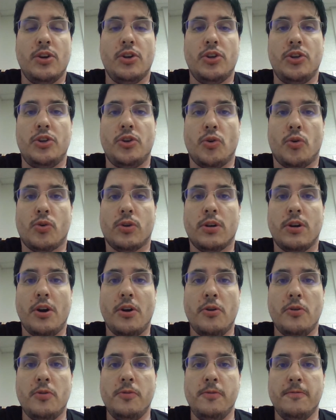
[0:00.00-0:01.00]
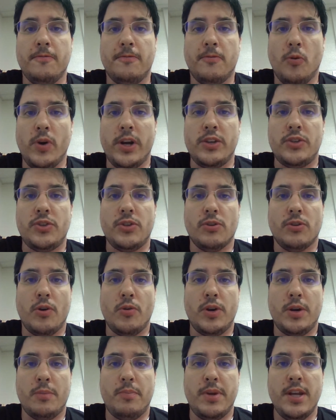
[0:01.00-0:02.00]
your own voice, your
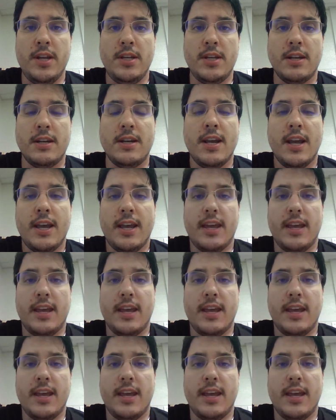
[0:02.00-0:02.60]
own opinion